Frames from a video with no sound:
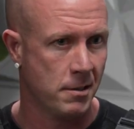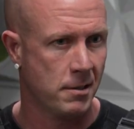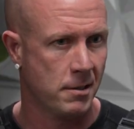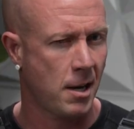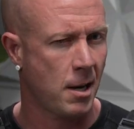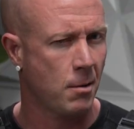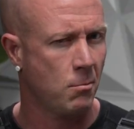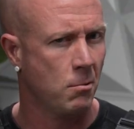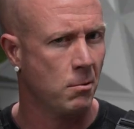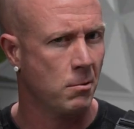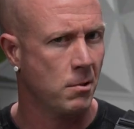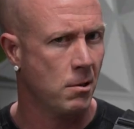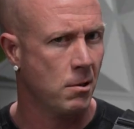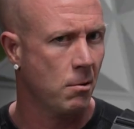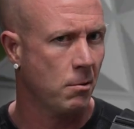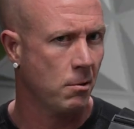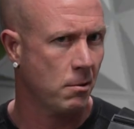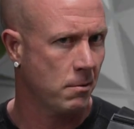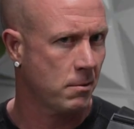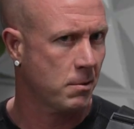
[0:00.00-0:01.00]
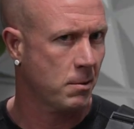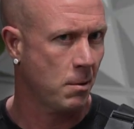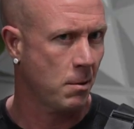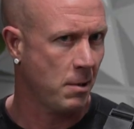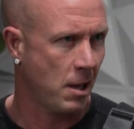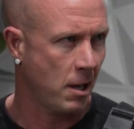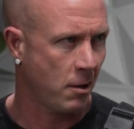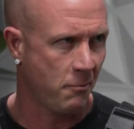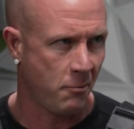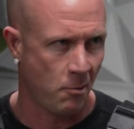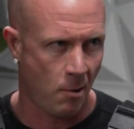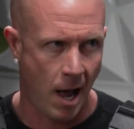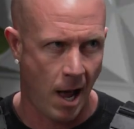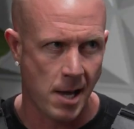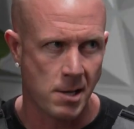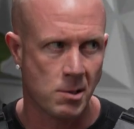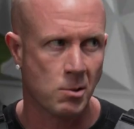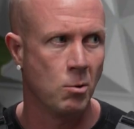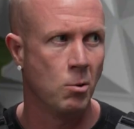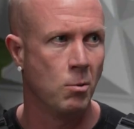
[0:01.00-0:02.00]
It's like, well, it's going to be like a full
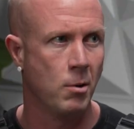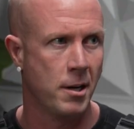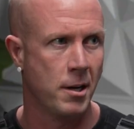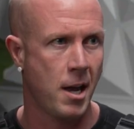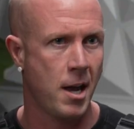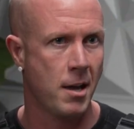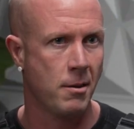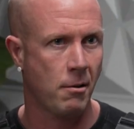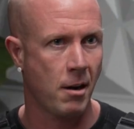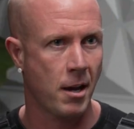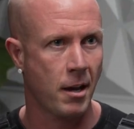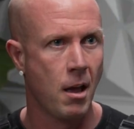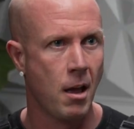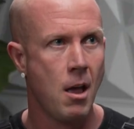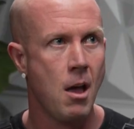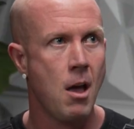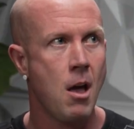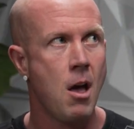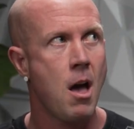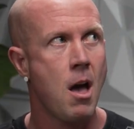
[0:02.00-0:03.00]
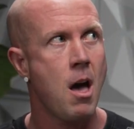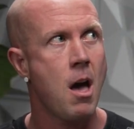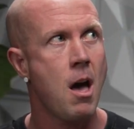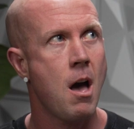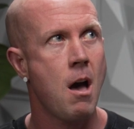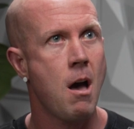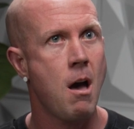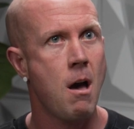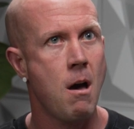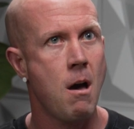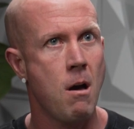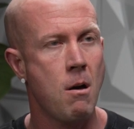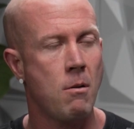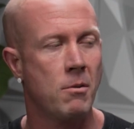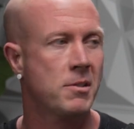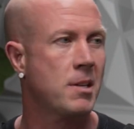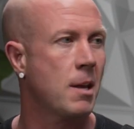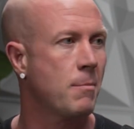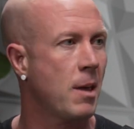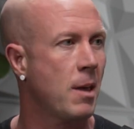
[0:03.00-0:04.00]
high school one day. They're like,
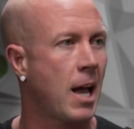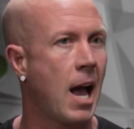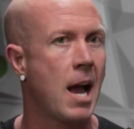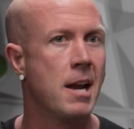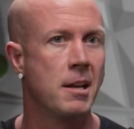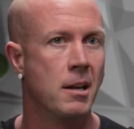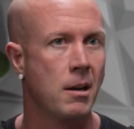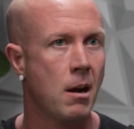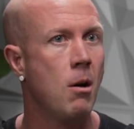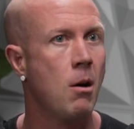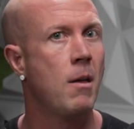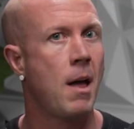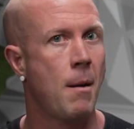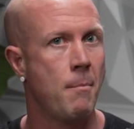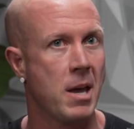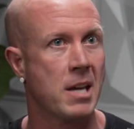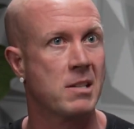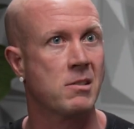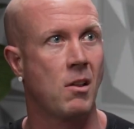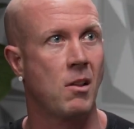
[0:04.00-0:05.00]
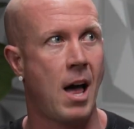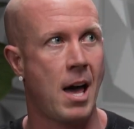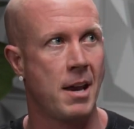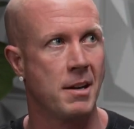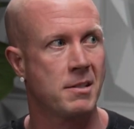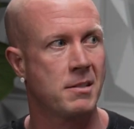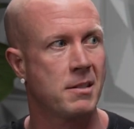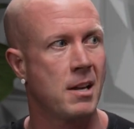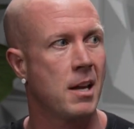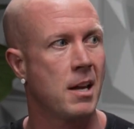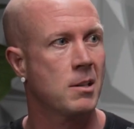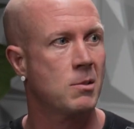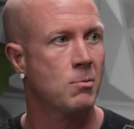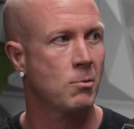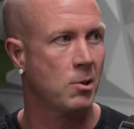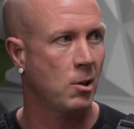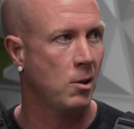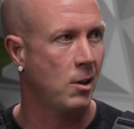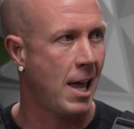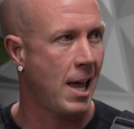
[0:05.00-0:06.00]
same thing I did. Oh, that makes a lot of sense
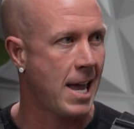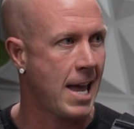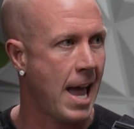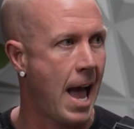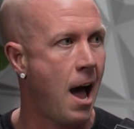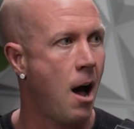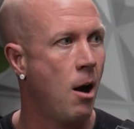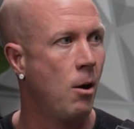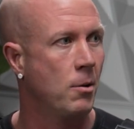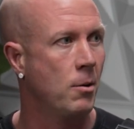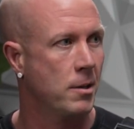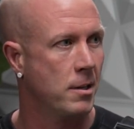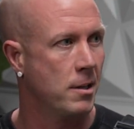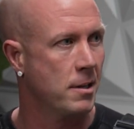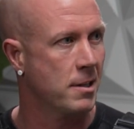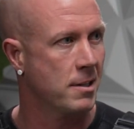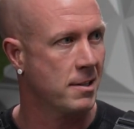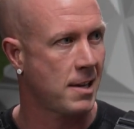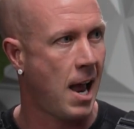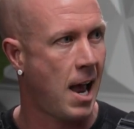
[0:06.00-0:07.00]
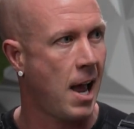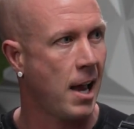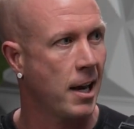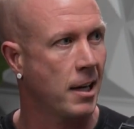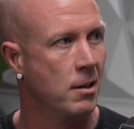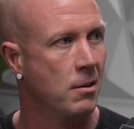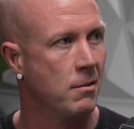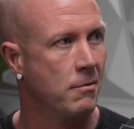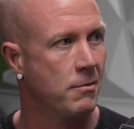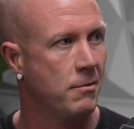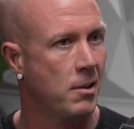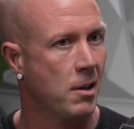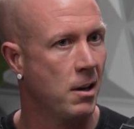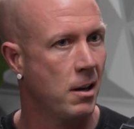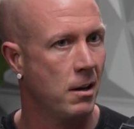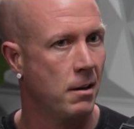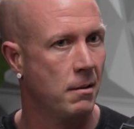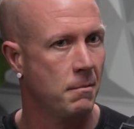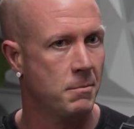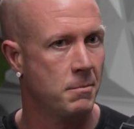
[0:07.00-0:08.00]
with the layout and the design of
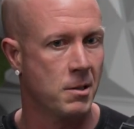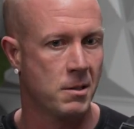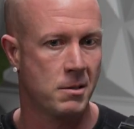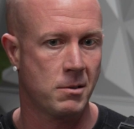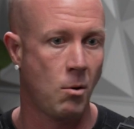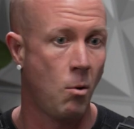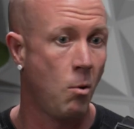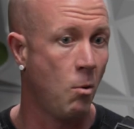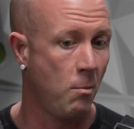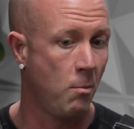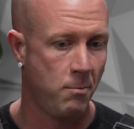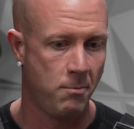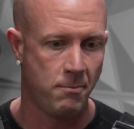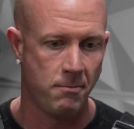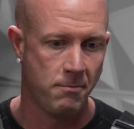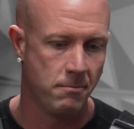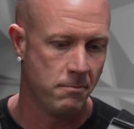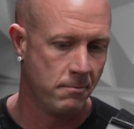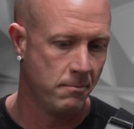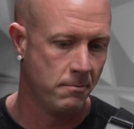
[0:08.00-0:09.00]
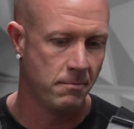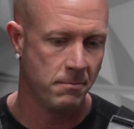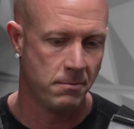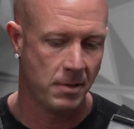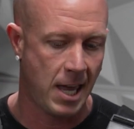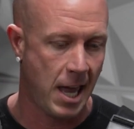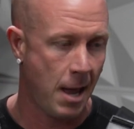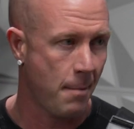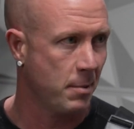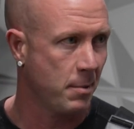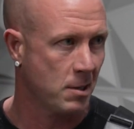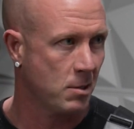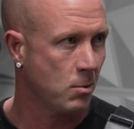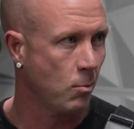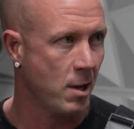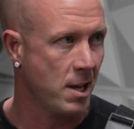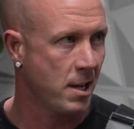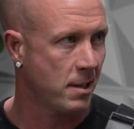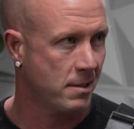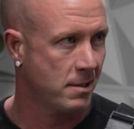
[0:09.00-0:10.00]
just the whole campus, the
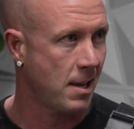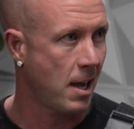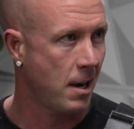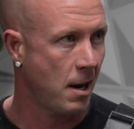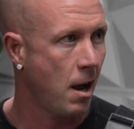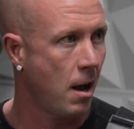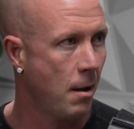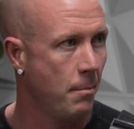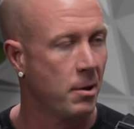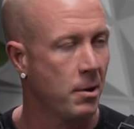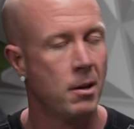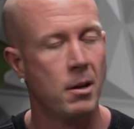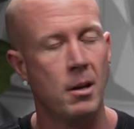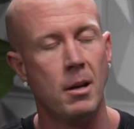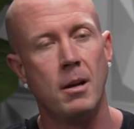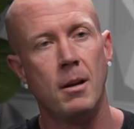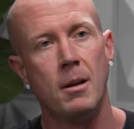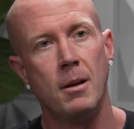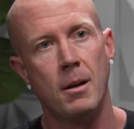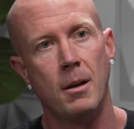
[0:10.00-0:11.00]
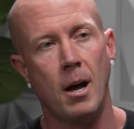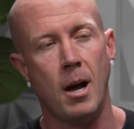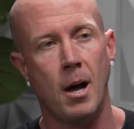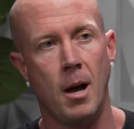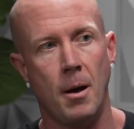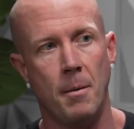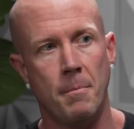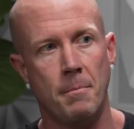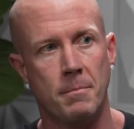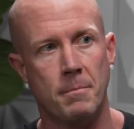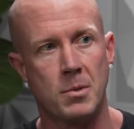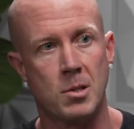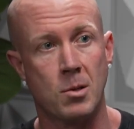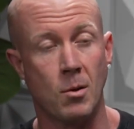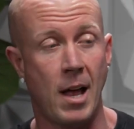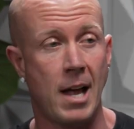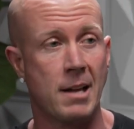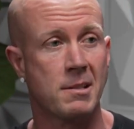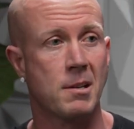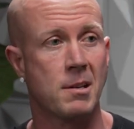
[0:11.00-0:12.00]
way it's set up. So
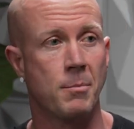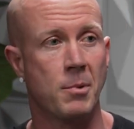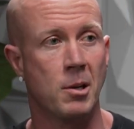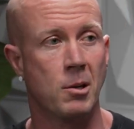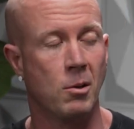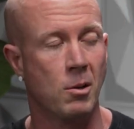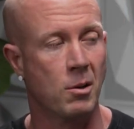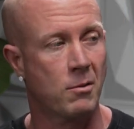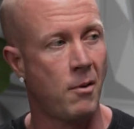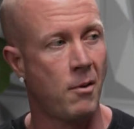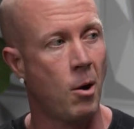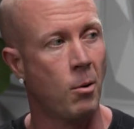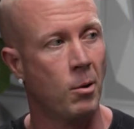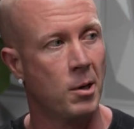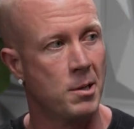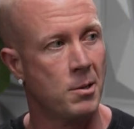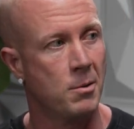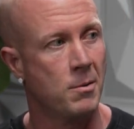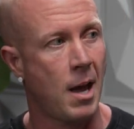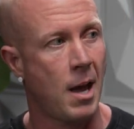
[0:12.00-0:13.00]
that's something to look forward to.